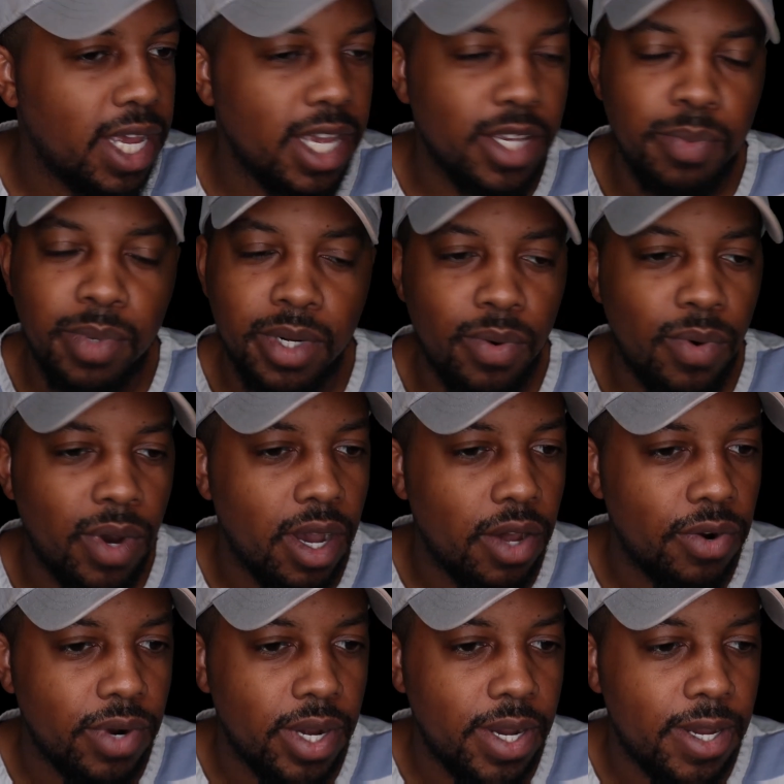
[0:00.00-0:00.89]
It's been a
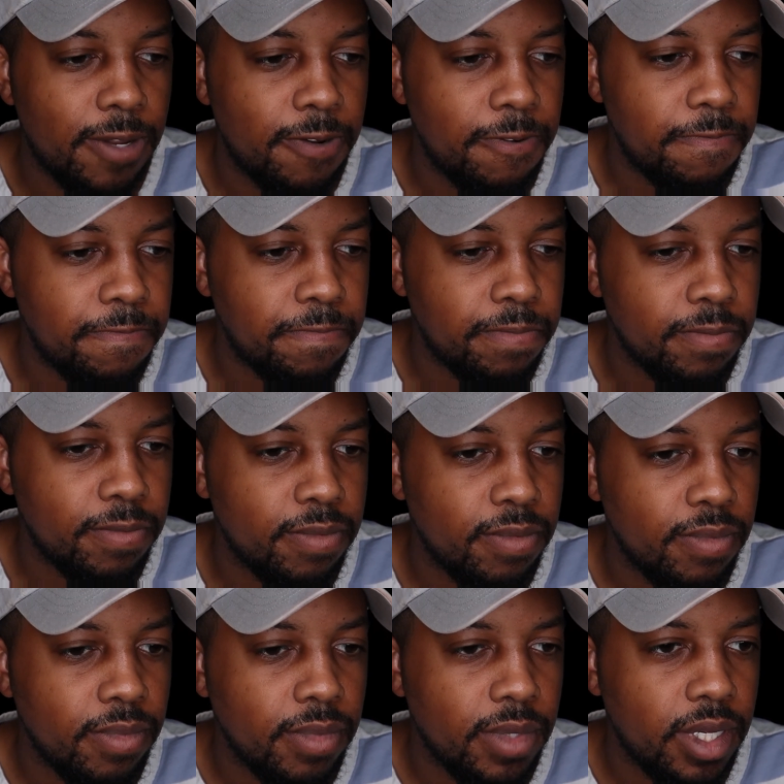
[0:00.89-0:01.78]
wild ride.
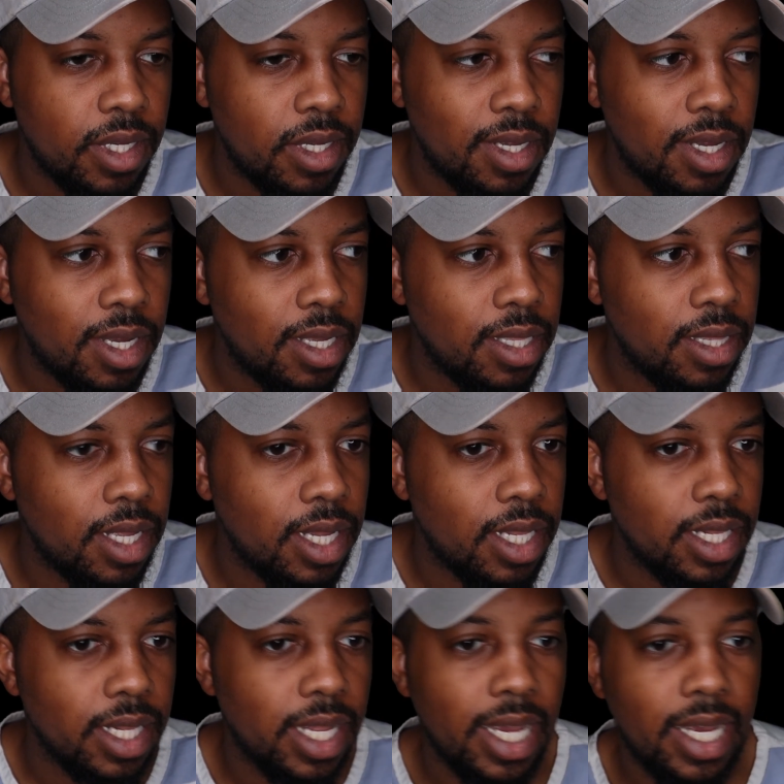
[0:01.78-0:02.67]
And then,
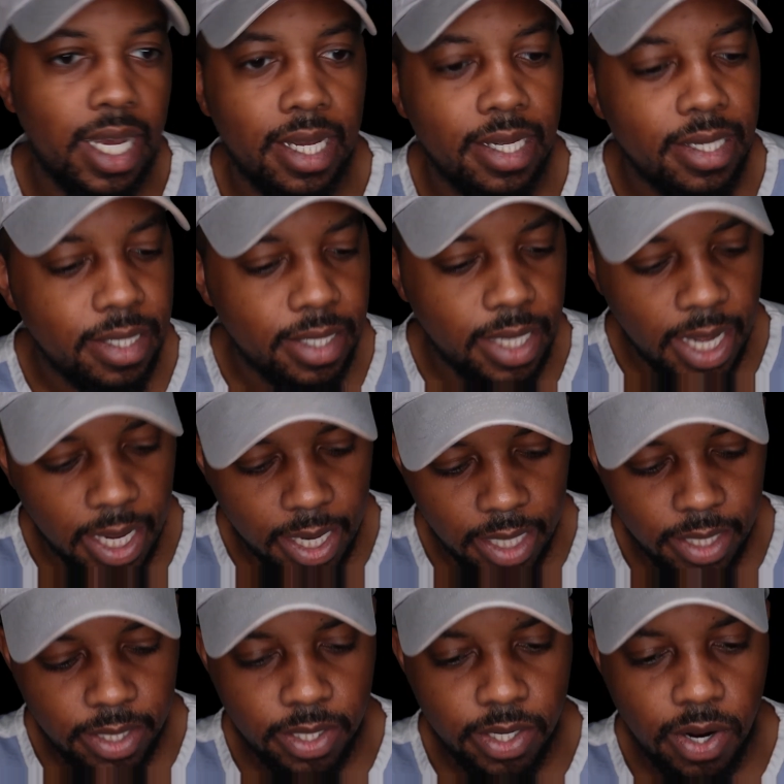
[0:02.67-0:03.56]
like I said,
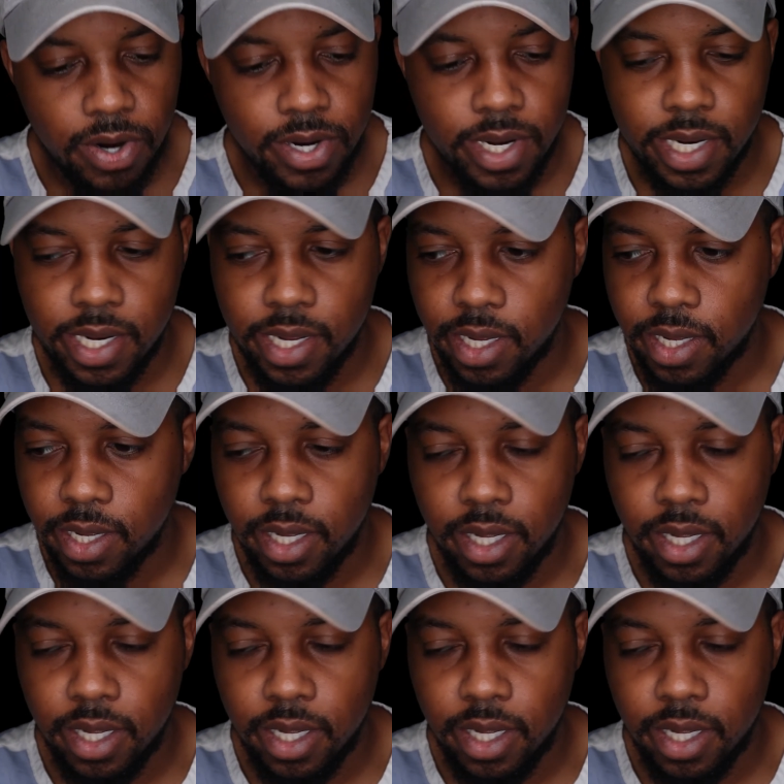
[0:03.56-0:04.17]
I started